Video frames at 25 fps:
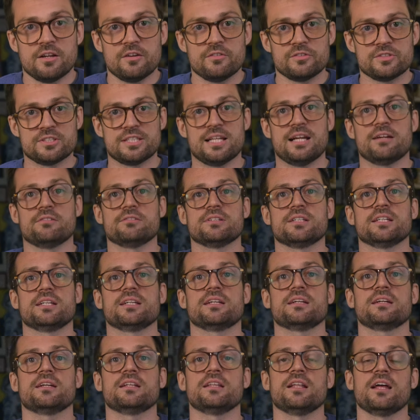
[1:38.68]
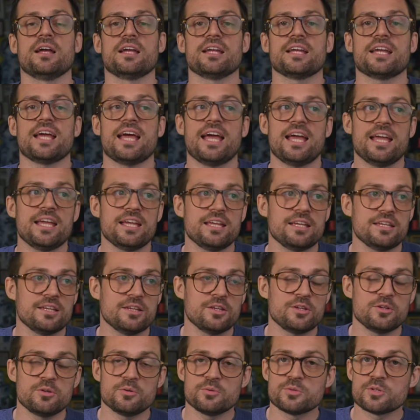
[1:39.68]
of sounding like a
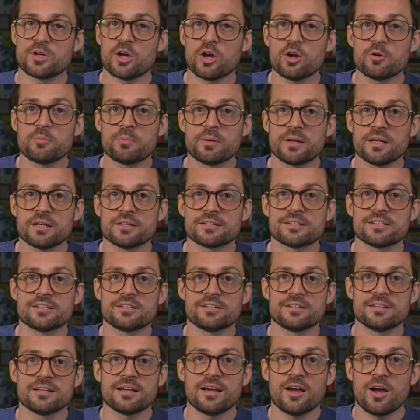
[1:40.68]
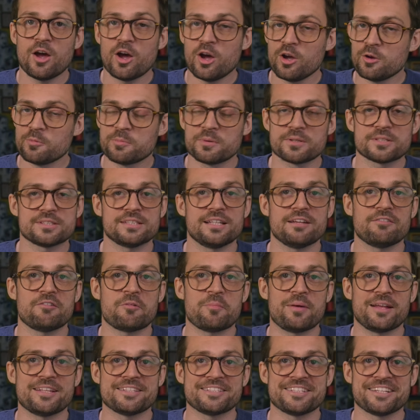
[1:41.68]
utopian, hopelessly
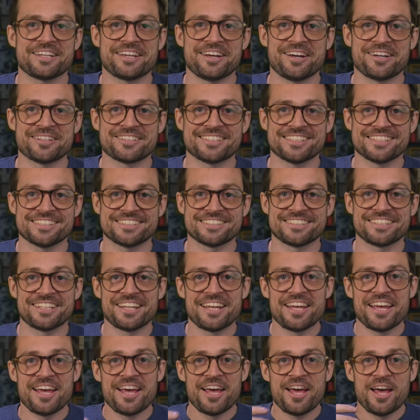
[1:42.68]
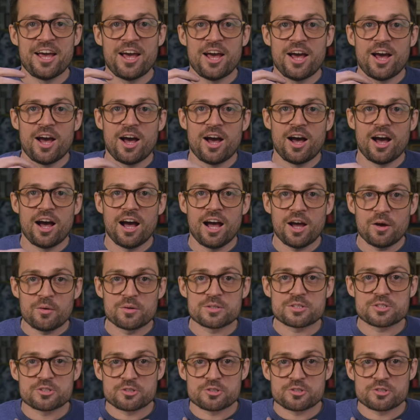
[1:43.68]
romantic artist, I want to